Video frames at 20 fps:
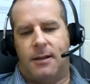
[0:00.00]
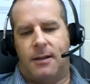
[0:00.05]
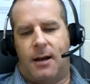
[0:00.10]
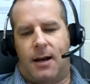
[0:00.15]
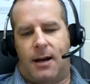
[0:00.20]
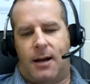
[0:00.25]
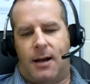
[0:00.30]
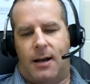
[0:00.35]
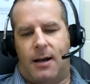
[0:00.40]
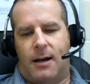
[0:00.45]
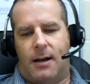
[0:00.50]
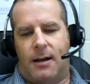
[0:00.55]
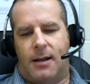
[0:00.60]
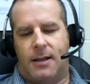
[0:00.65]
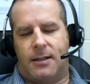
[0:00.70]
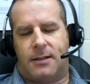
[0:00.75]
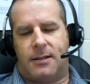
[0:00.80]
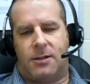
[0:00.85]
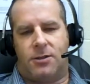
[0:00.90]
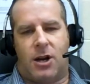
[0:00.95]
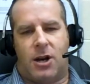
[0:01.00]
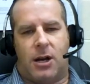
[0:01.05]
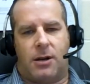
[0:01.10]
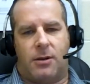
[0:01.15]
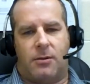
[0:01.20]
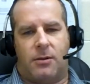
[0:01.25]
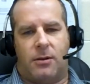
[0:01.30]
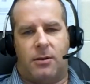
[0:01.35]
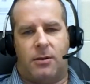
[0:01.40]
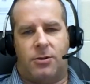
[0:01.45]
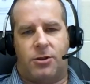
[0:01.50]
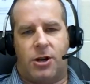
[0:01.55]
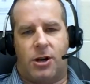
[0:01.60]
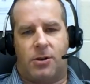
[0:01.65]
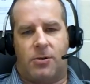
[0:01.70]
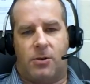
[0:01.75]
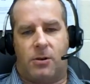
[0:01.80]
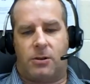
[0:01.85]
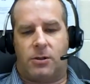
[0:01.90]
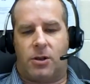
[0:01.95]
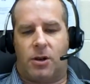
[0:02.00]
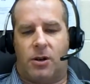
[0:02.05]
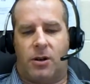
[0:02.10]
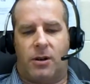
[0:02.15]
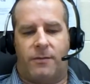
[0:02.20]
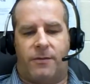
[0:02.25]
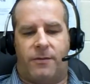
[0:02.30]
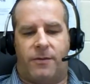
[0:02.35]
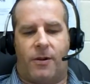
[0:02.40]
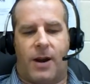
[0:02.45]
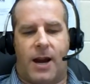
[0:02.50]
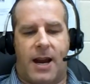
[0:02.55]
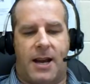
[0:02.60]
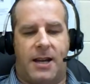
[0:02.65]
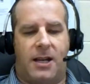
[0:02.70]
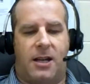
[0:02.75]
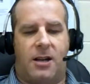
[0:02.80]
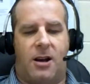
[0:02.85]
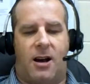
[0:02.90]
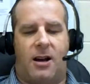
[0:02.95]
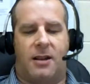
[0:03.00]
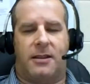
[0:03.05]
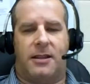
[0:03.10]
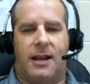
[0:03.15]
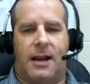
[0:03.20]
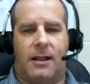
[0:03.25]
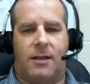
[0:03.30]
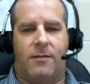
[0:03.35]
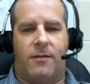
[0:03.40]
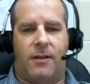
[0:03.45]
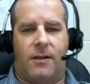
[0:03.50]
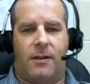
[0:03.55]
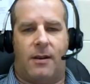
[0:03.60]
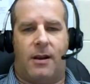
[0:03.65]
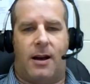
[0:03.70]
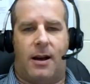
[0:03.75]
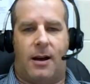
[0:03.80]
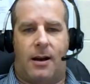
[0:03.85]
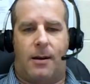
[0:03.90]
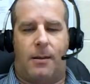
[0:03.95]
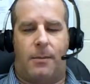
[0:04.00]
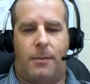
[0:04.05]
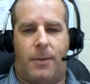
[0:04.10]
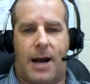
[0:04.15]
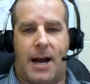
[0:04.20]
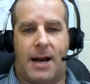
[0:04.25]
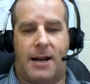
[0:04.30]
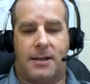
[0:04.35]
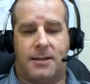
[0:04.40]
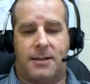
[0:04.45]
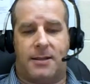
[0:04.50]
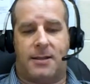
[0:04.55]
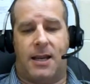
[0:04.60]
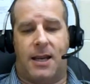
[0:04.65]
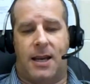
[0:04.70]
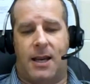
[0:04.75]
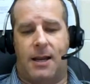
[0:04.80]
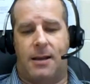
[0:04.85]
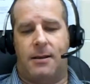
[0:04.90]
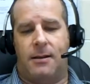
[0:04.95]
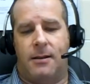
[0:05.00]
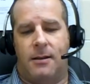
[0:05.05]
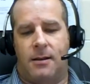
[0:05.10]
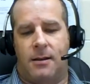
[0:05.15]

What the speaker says: It's a general term for any contact by the skin